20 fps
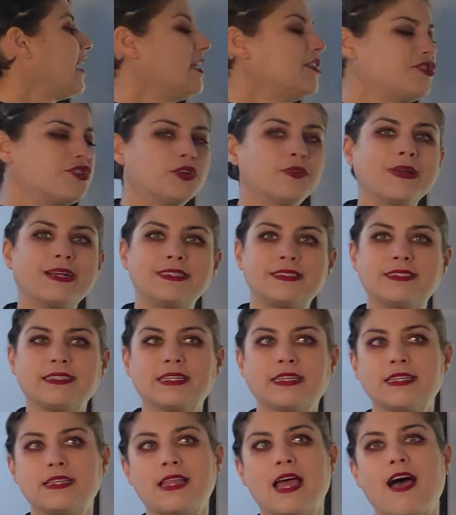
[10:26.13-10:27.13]

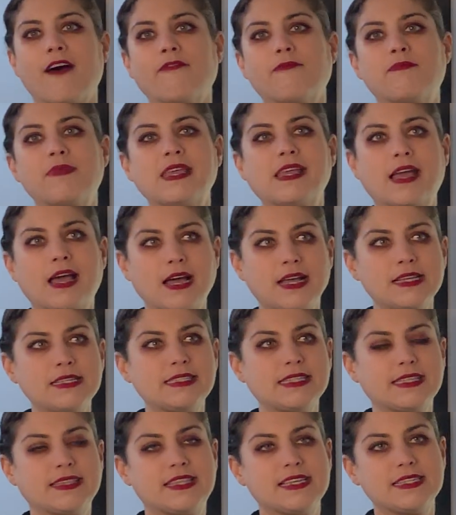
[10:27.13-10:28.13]
interesting enough,
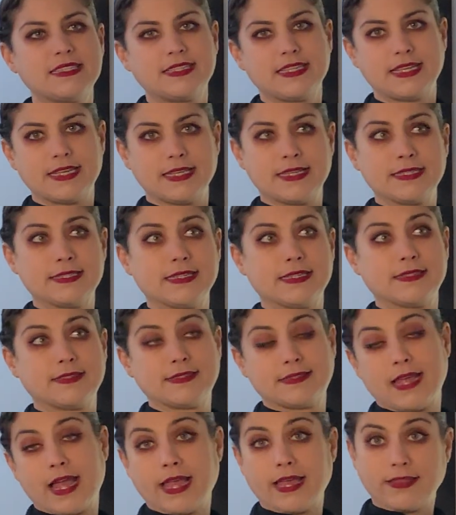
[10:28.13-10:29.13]
because this is a
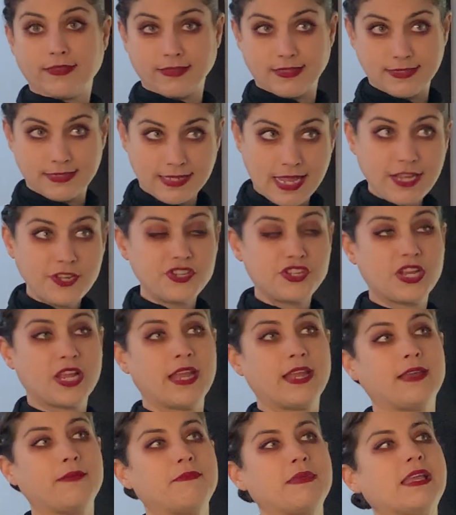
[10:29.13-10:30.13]

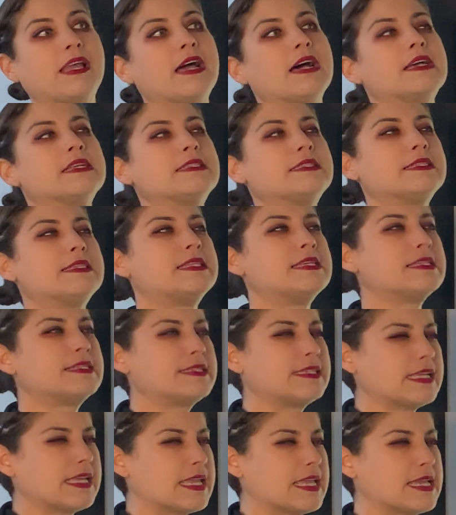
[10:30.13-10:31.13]
stylization, because
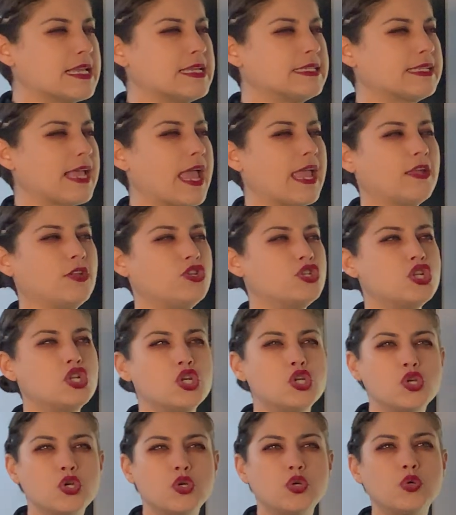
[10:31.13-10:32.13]
this is a
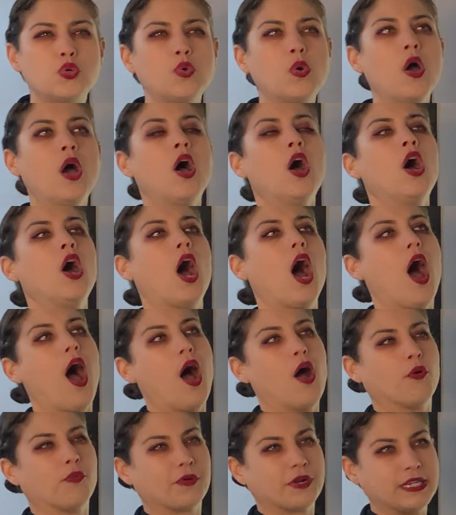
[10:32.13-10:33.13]
new
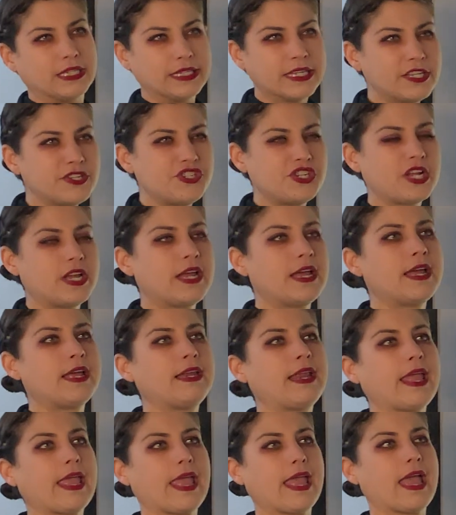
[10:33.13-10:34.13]
uh, religion
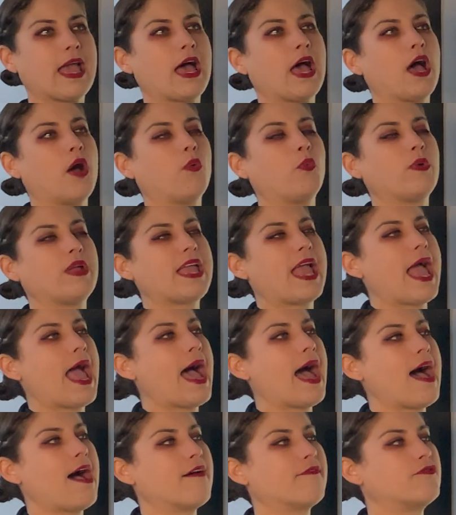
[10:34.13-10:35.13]
and we
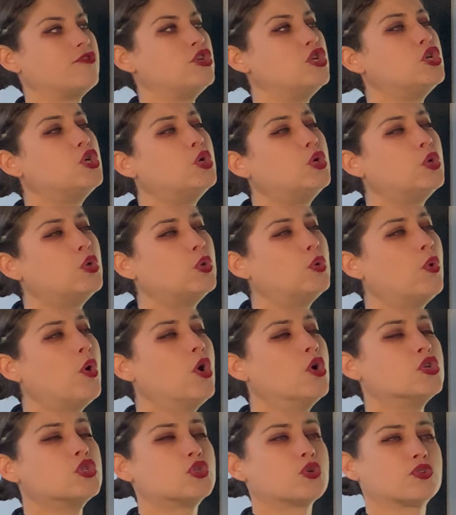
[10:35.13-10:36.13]
have new
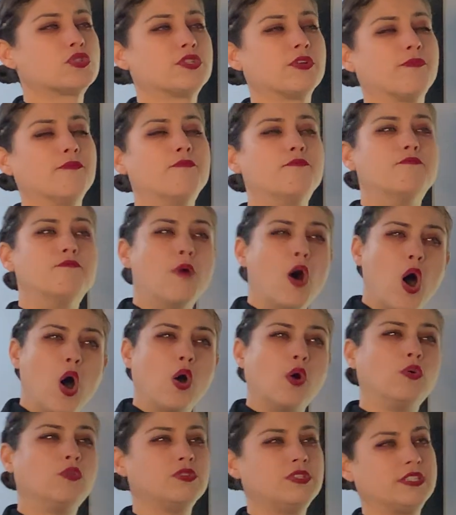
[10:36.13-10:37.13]
sorts of
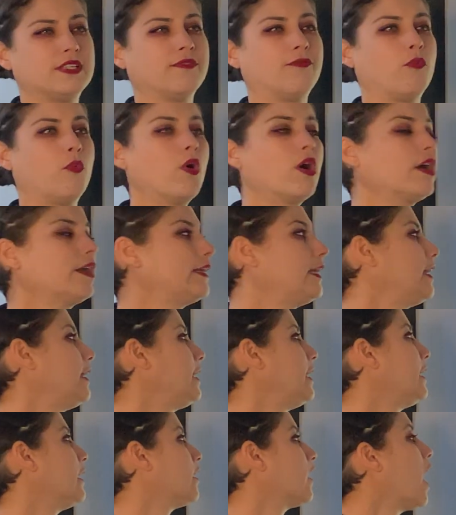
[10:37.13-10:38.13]
modes of working
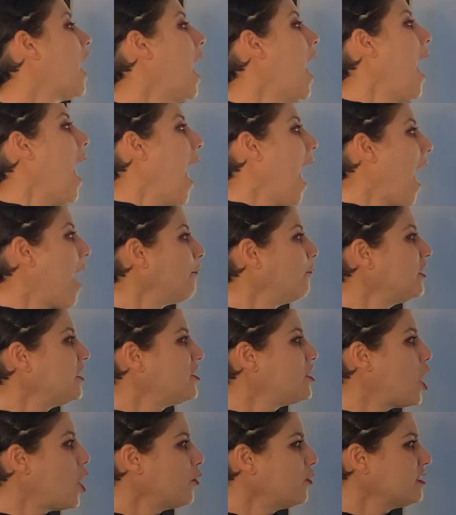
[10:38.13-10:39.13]
here, and
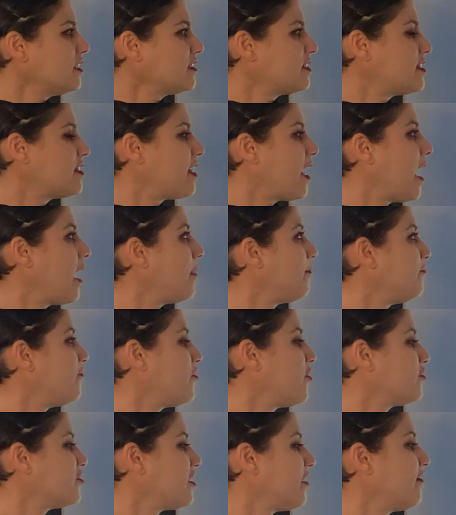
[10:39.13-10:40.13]
we notice that
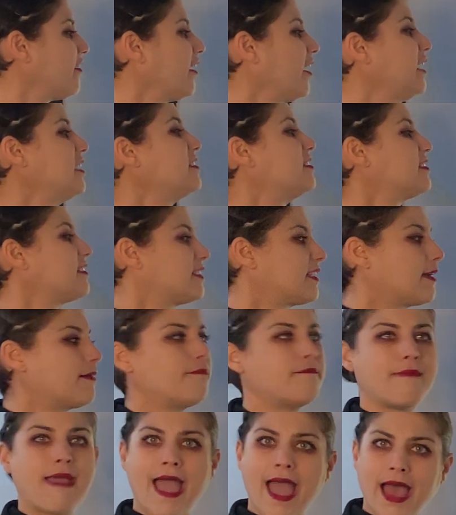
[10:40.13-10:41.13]
there's a very
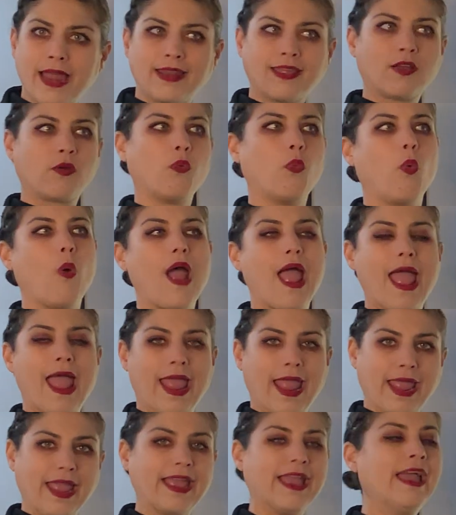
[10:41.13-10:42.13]
schematic
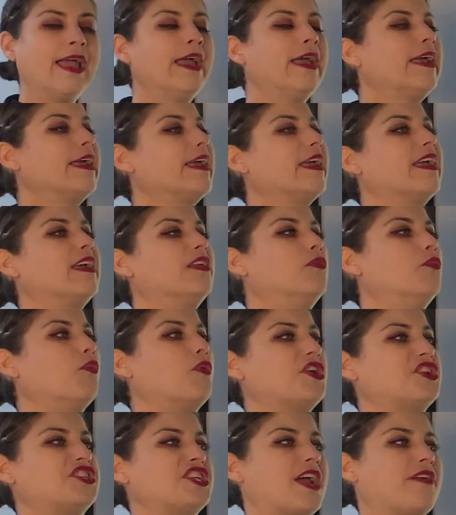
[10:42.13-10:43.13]
way in
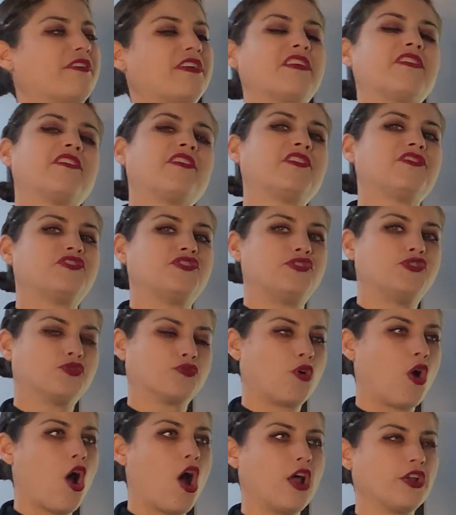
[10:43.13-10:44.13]
which everything is
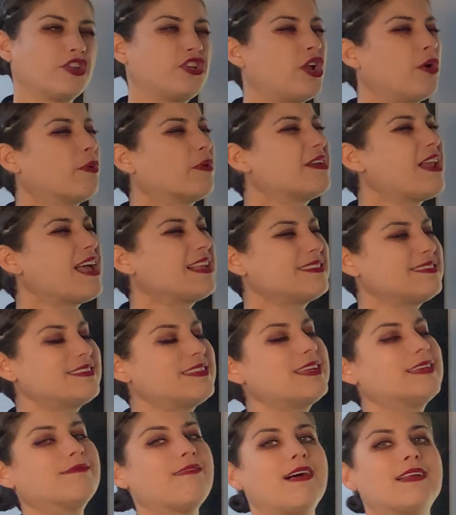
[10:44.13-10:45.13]
drawn. You know, we're not
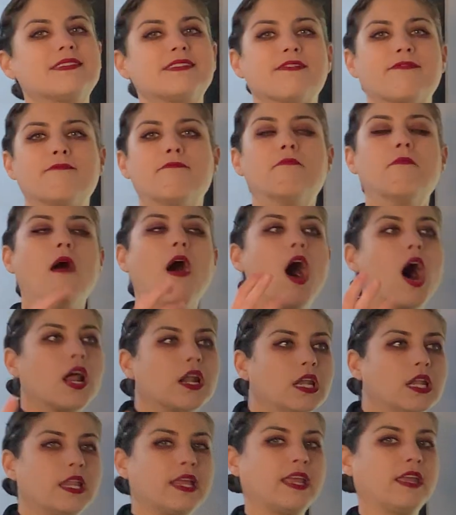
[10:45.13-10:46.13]
seeing lots of
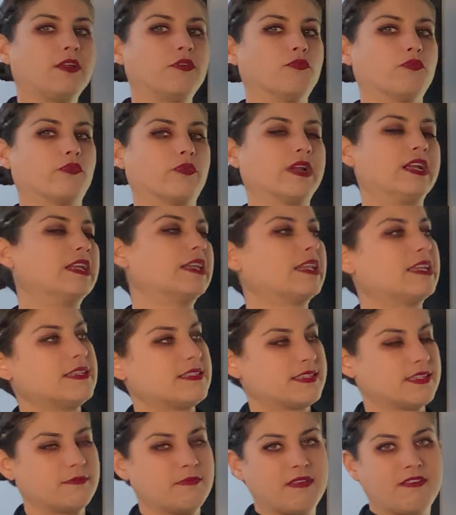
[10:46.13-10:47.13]
modeling and
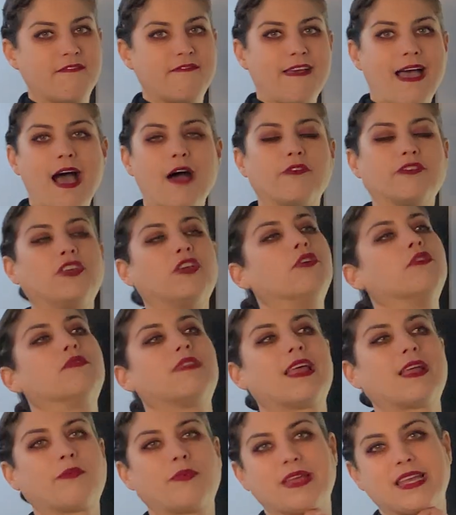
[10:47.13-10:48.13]
realism and value
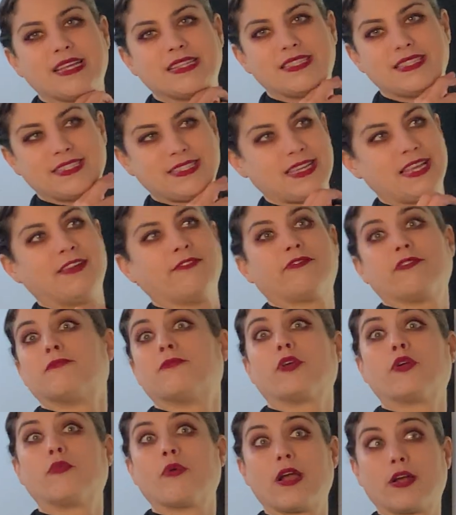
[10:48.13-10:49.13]
like we had seen
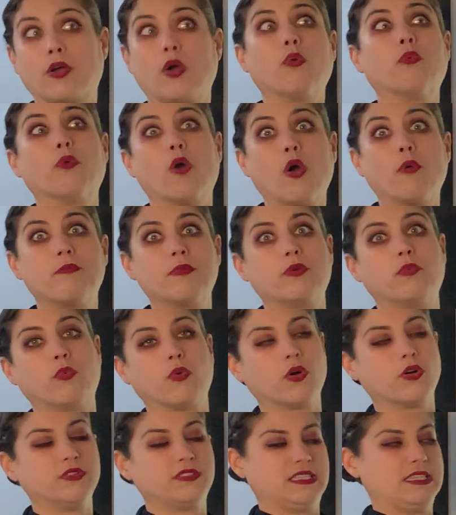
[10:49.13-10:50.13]
from the Greco-Roman
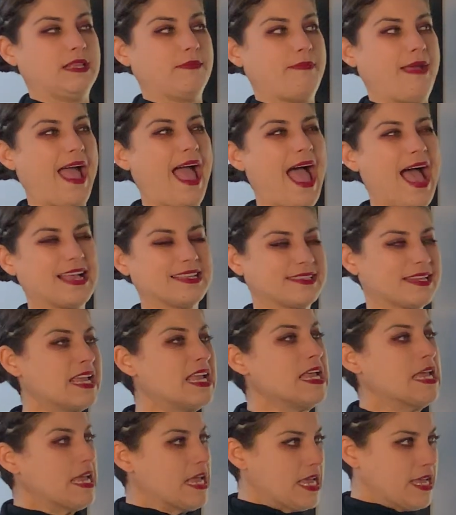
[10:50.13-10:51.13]
world in the past.
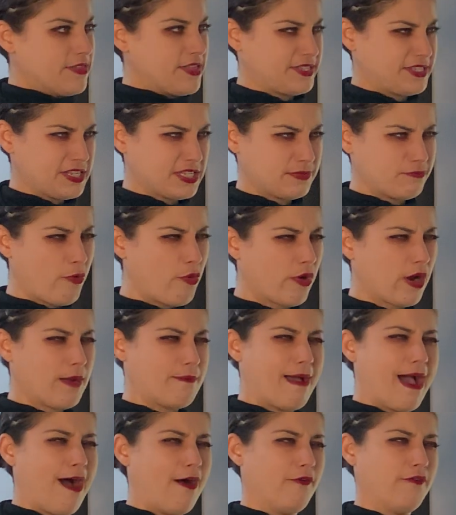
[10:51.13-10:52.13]
This is more
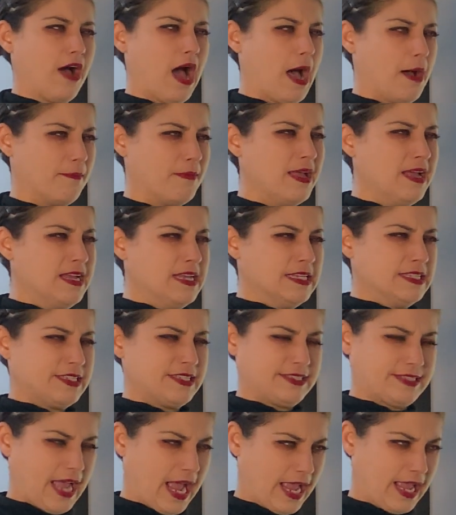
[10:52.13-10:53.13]
about um,
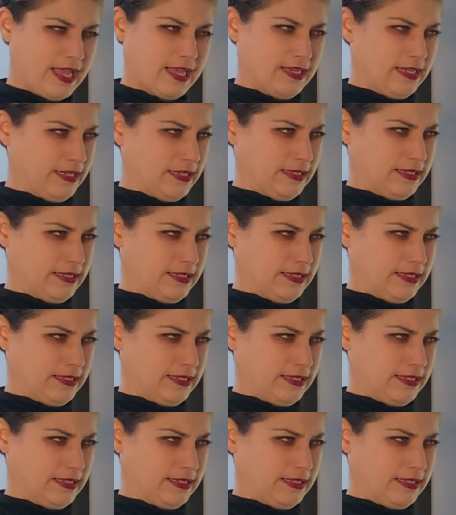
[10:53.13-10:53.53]
sty